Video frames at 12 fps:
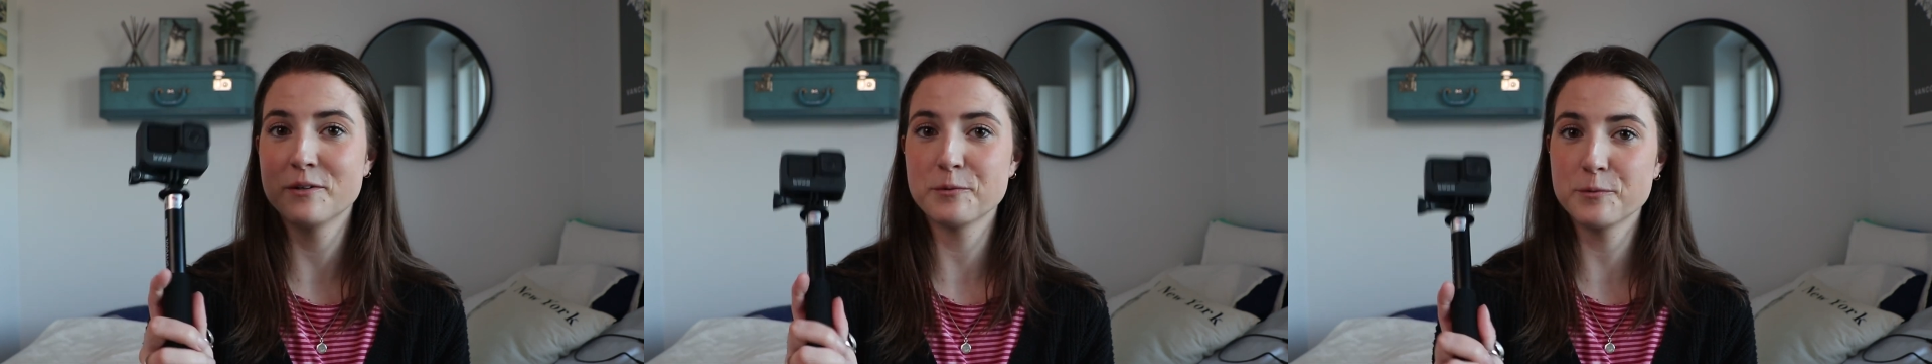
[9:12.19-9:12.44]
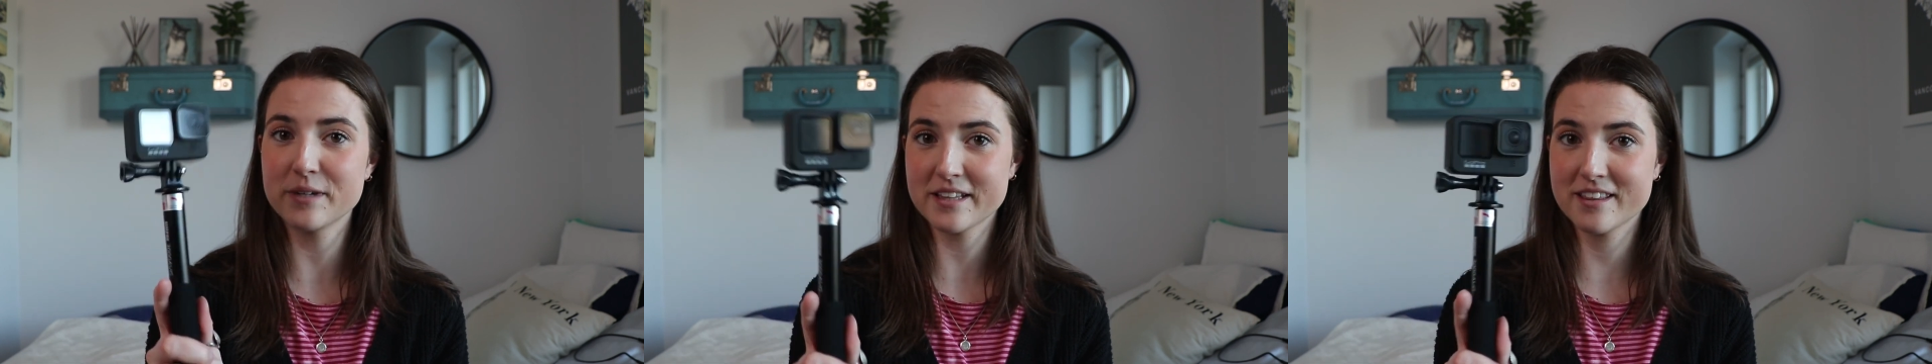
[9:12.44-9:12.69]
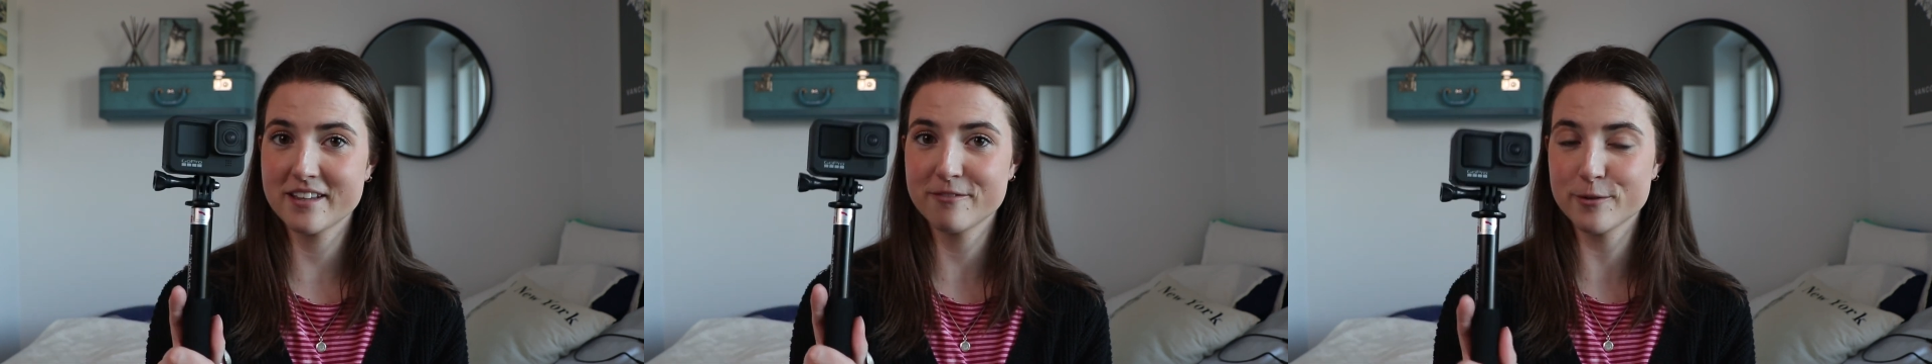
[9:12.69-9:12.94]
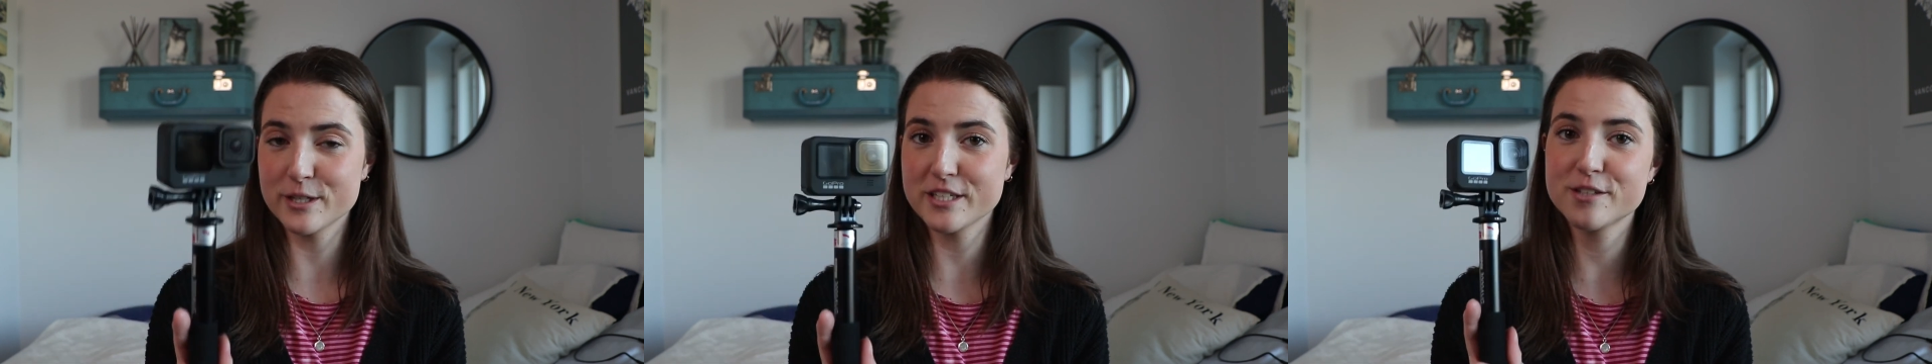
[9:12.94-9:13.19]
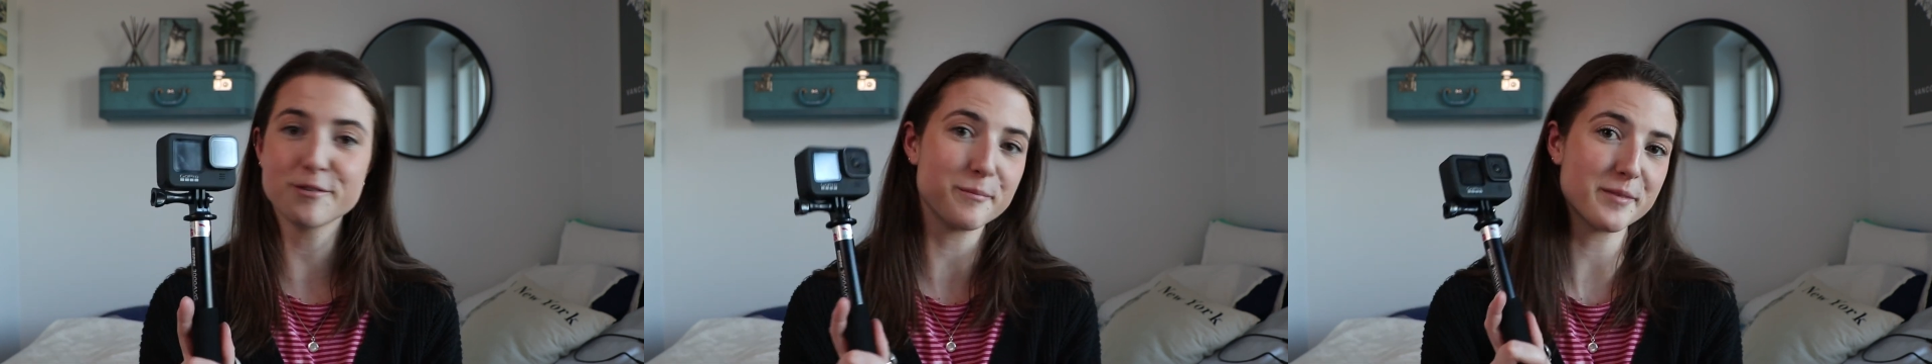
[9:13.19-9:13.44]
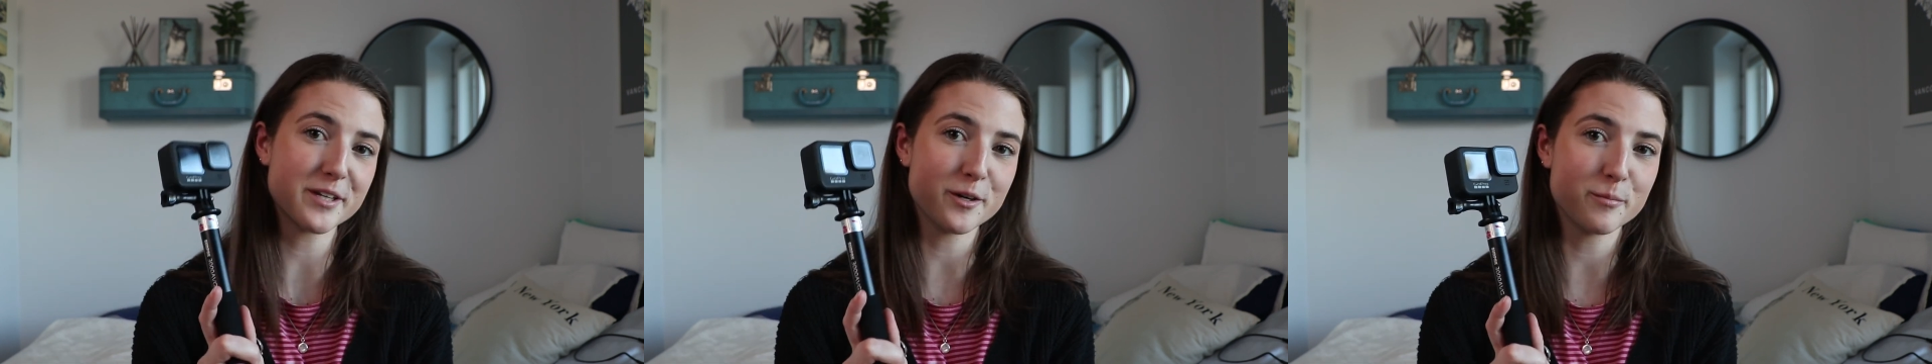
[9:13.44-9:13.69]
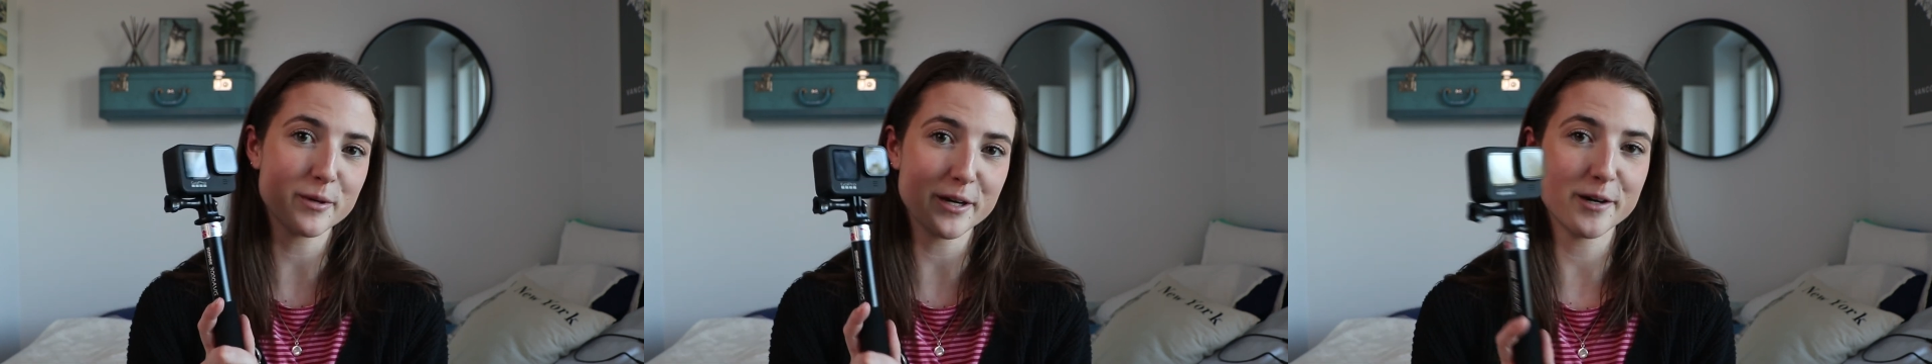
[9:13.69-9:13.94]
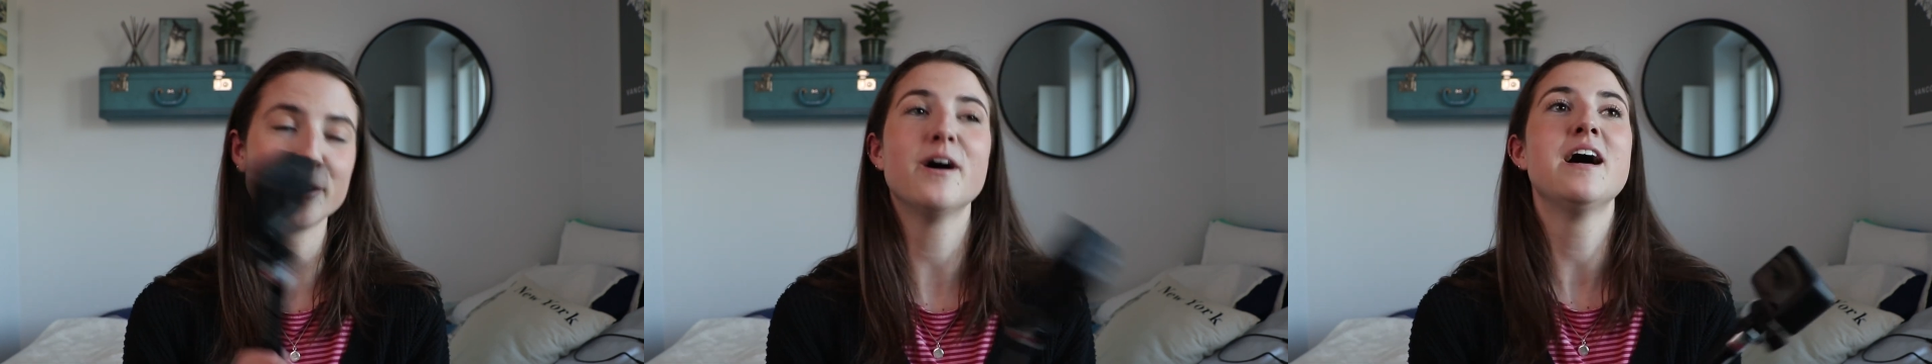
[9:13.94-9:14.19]
with footage from the
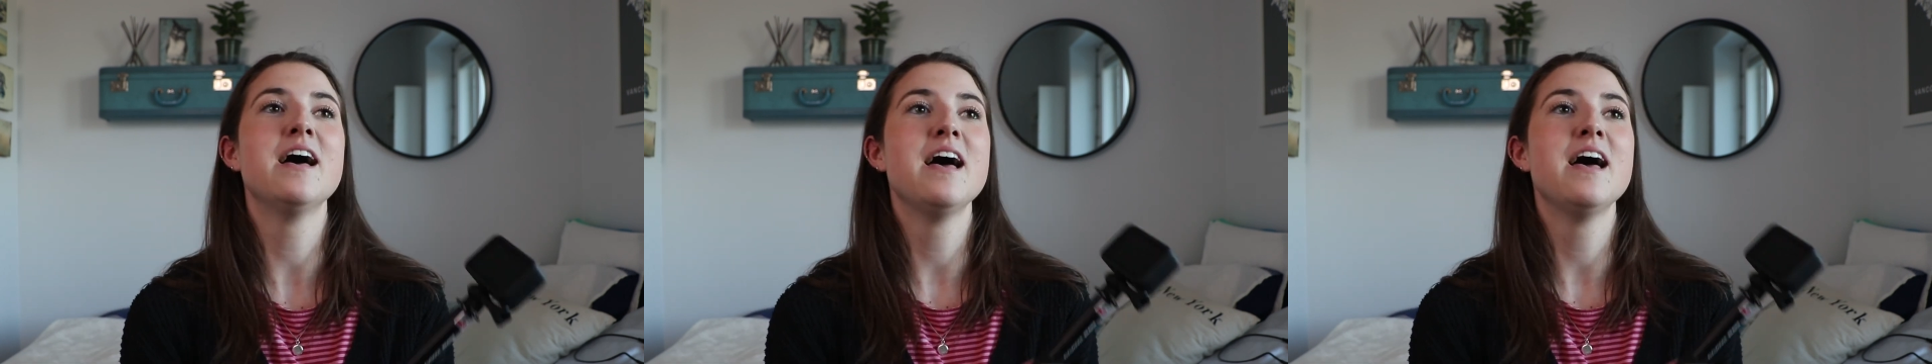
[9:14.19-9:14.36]
GoPro.